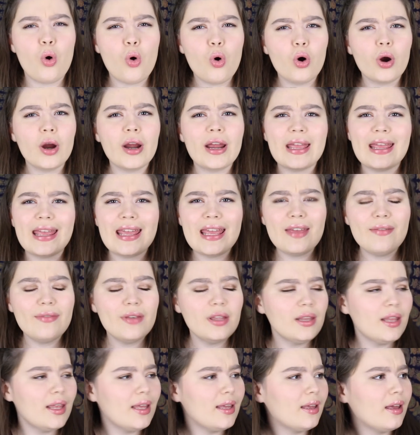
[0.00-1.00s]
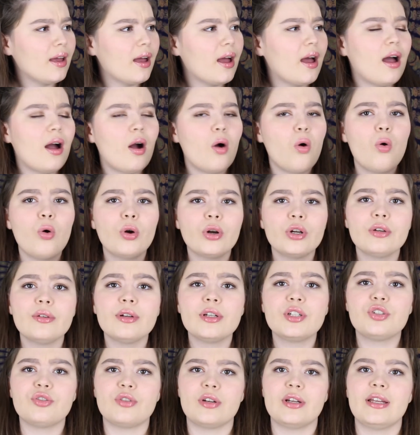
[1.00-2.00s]
or even like order
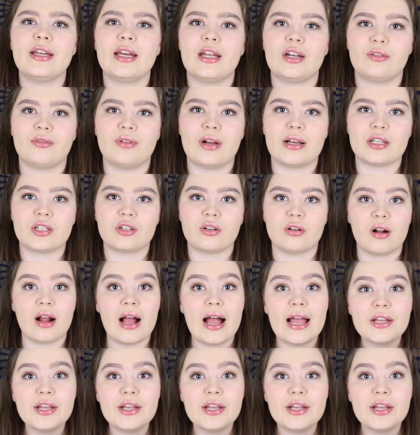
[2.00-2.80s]
a drink at a restaurant.